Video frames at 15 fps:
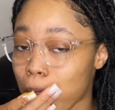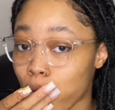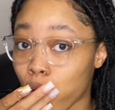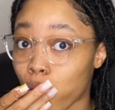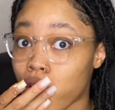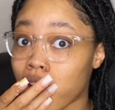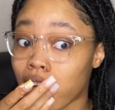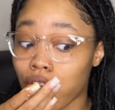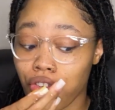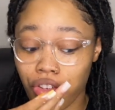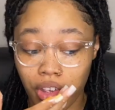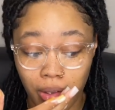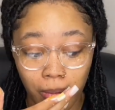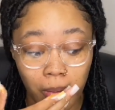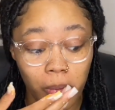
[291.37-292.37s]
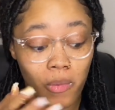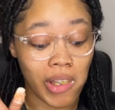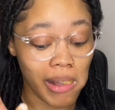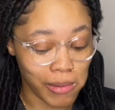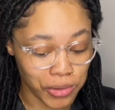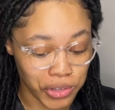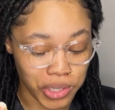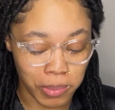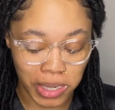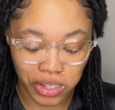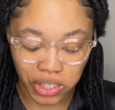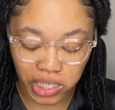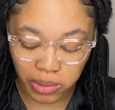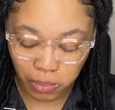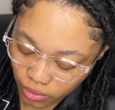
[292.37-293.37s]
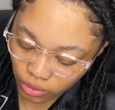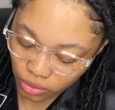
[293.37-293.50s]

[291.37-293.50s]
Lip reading: We don't see about that.